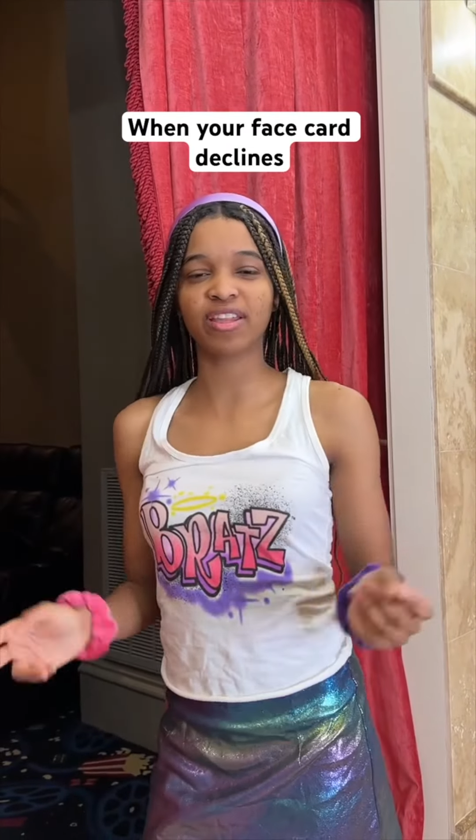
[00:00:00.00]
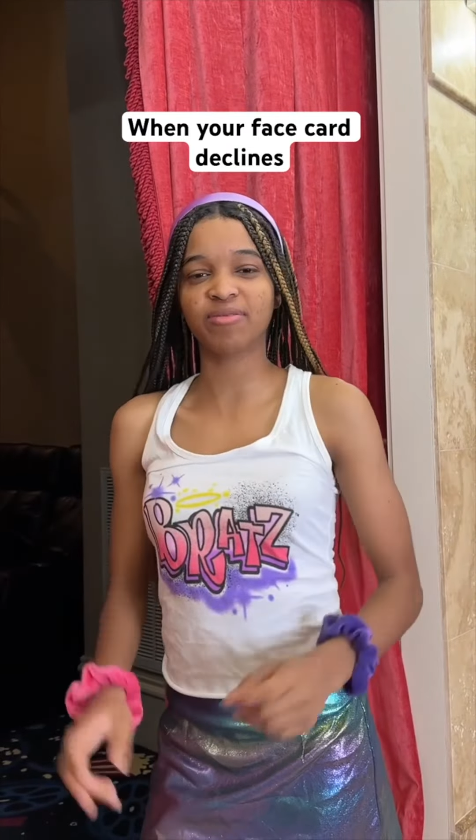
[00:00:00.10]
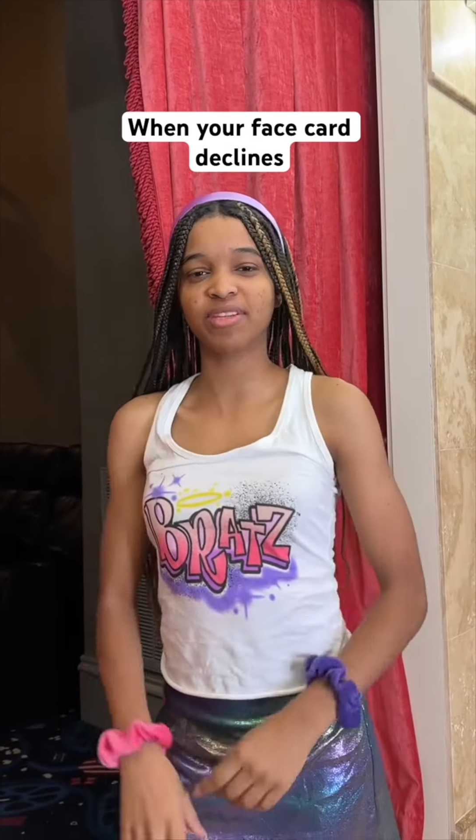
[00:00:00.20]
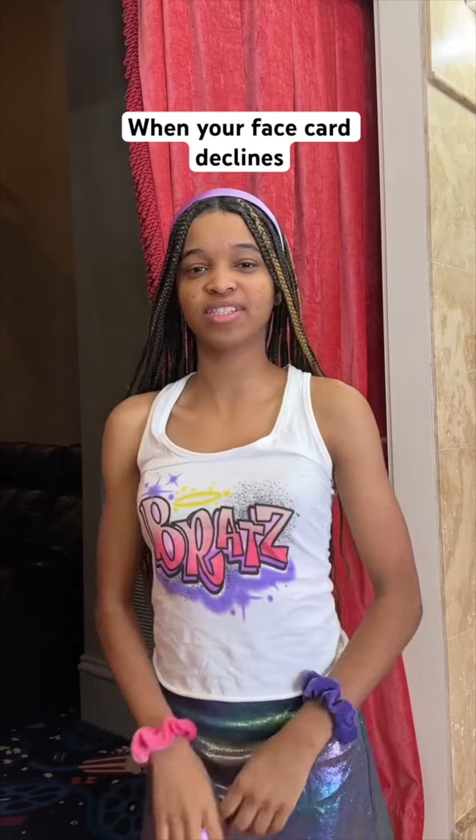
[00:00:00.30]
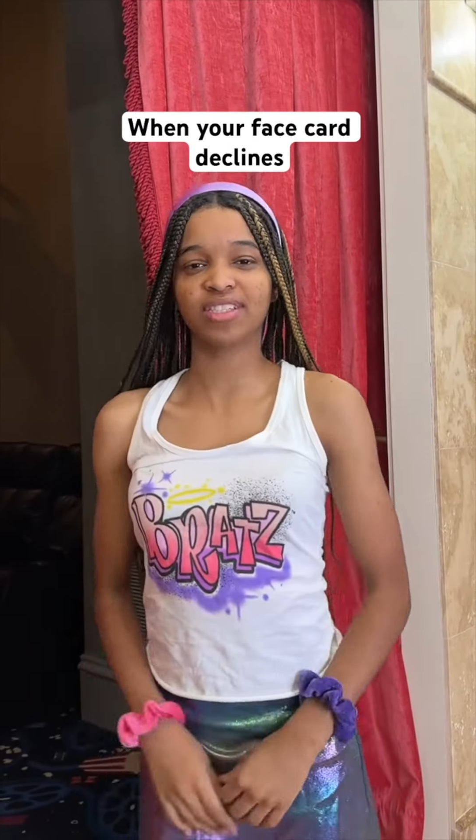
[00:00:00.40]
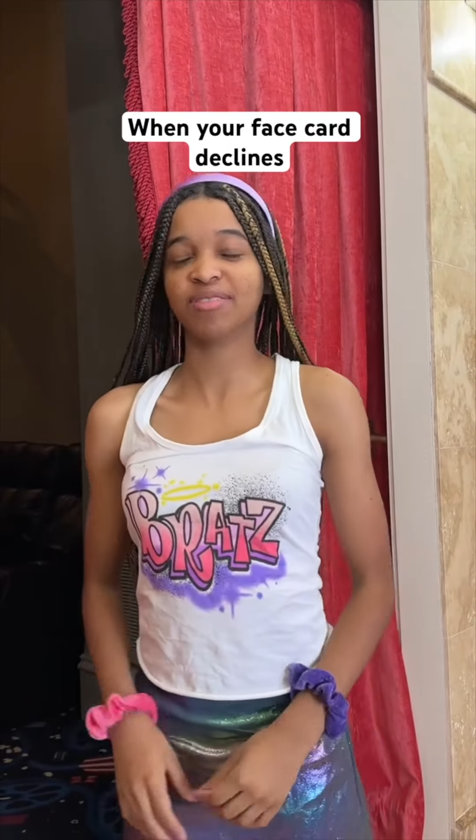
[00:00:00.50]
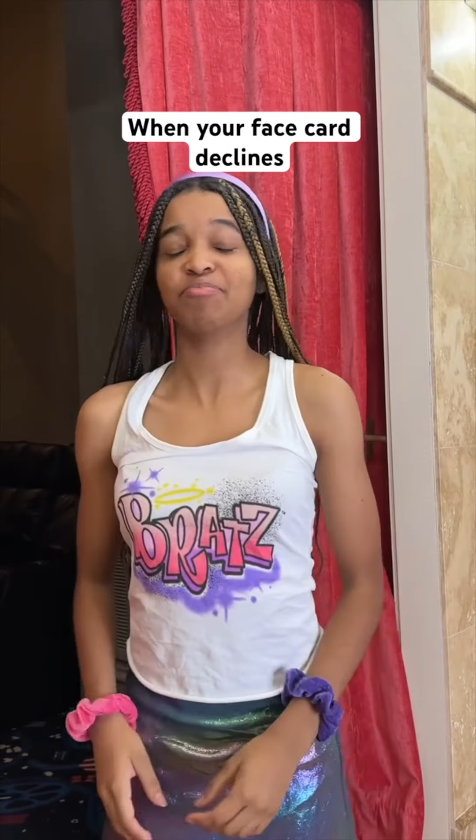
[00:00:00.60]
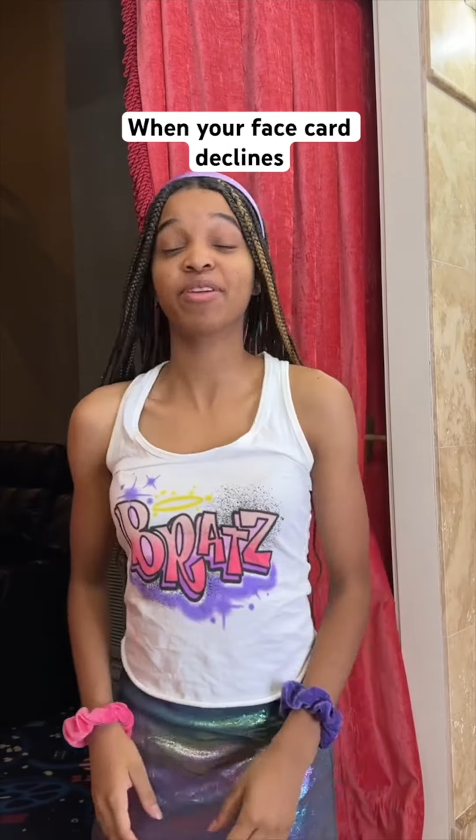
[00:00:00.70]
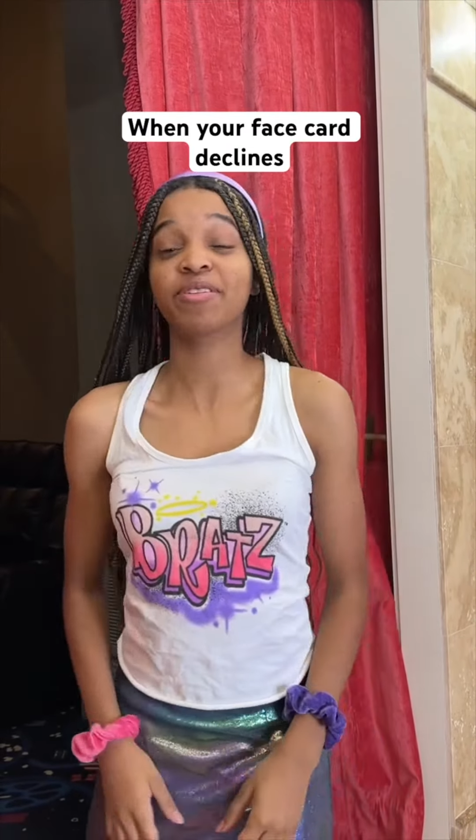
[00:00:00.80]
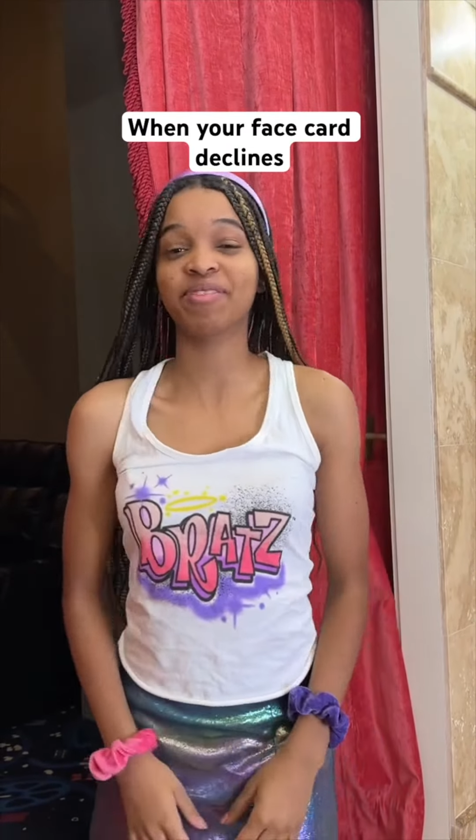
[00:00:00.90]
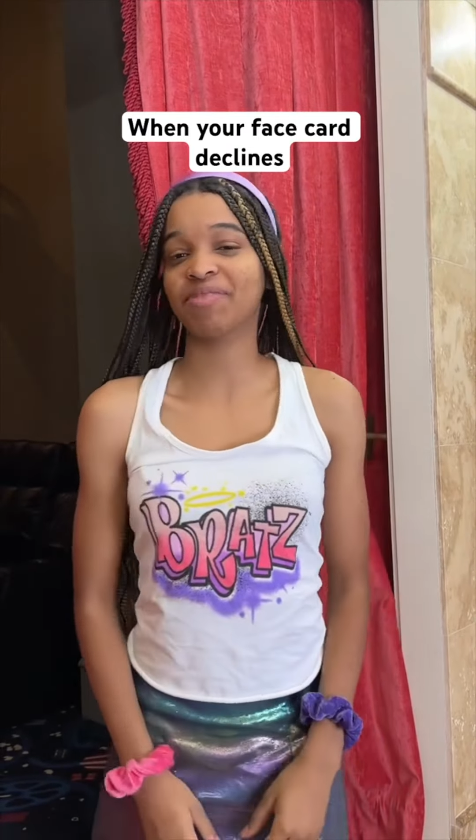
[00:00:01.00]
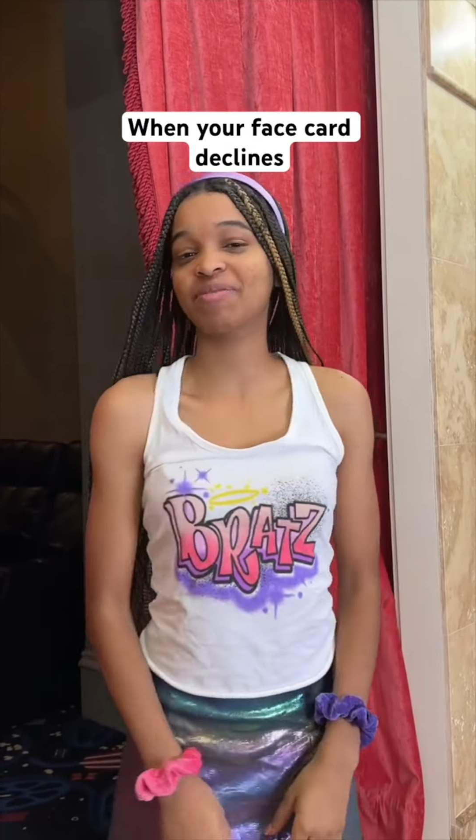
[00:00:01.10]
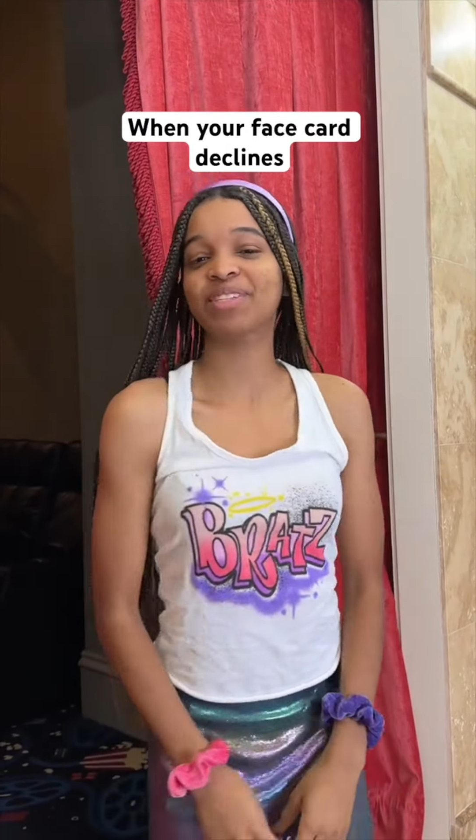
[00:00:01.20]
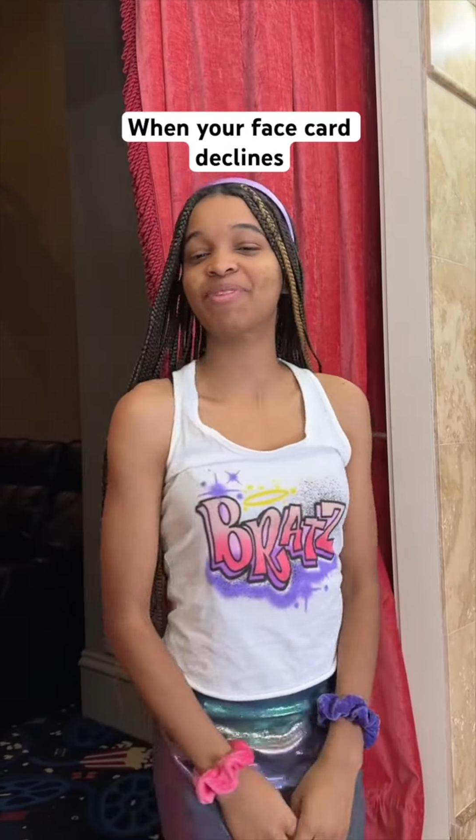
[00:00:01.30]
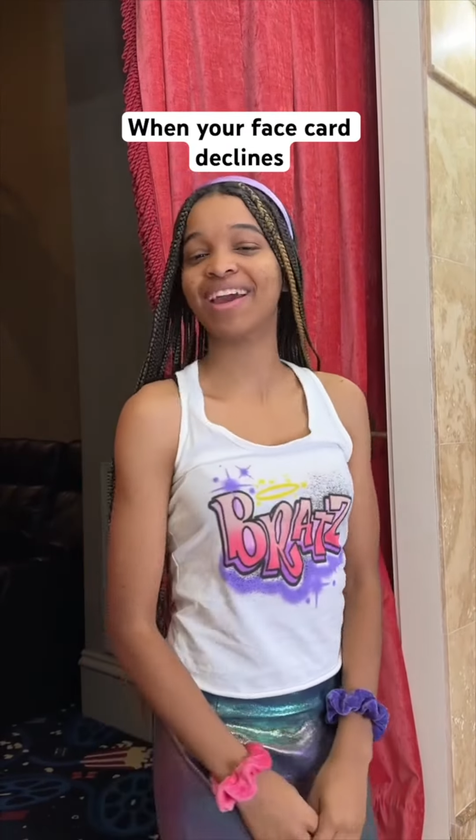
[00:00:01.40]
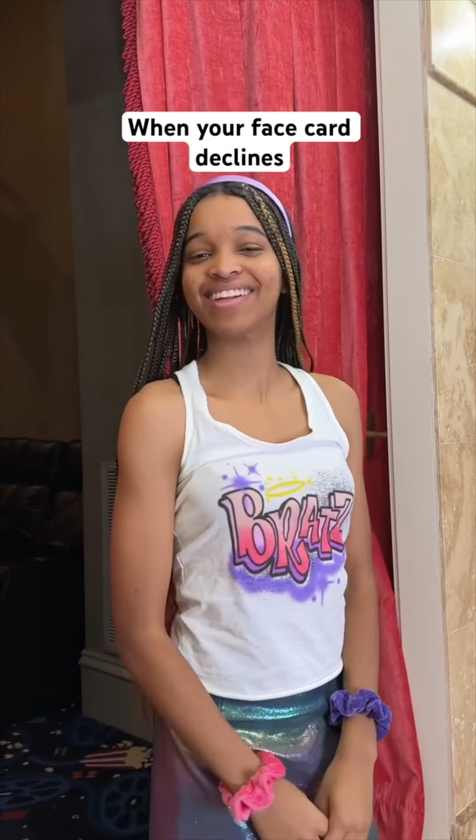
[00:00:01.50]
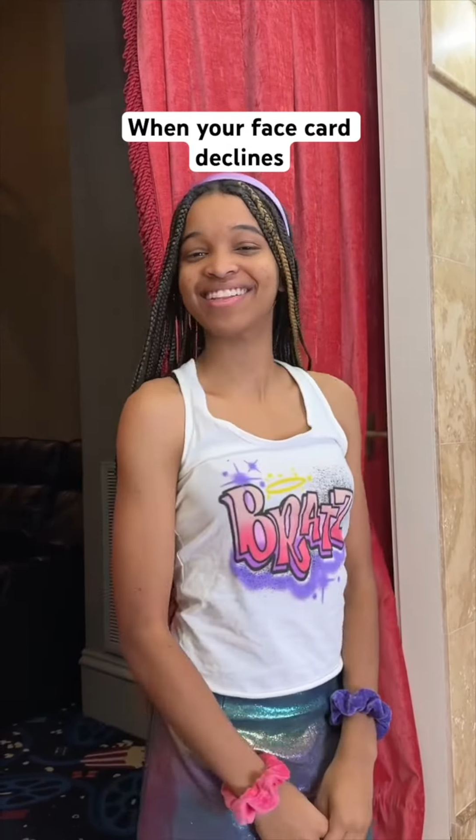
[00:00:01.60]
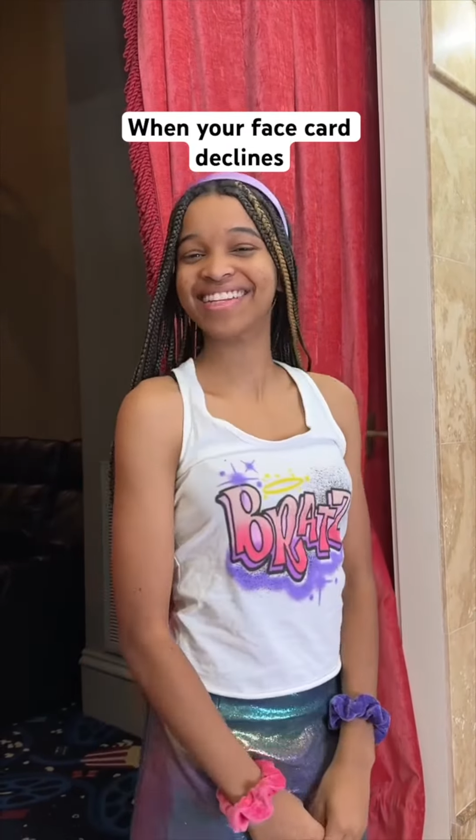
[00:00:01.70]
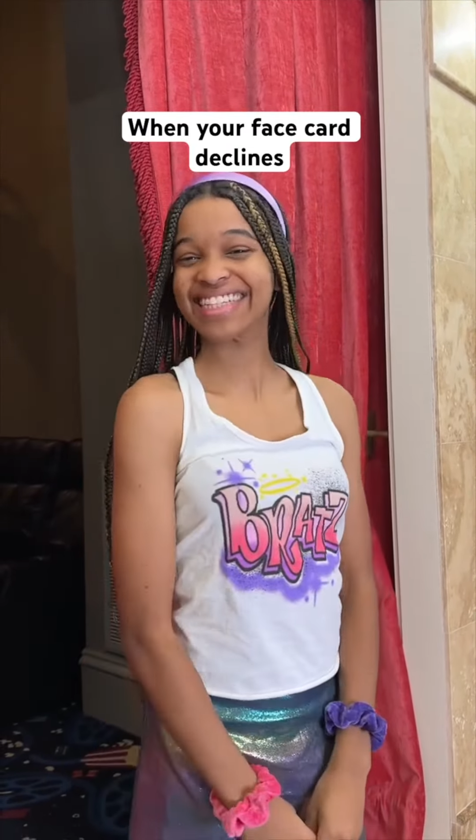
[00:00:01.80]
let me just, maybe, let me smile.